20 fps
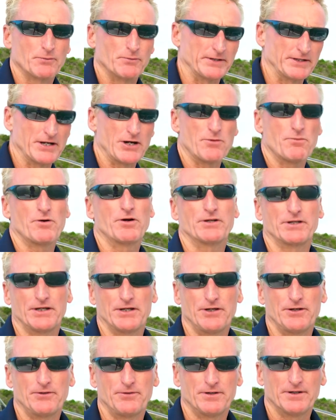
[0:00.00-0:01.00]
We don't want
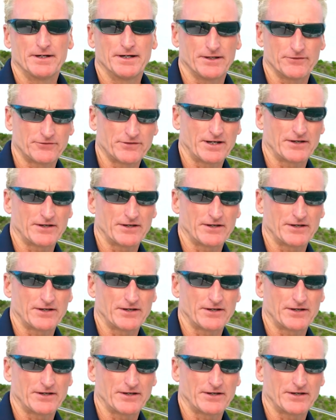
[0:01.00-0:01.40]
you as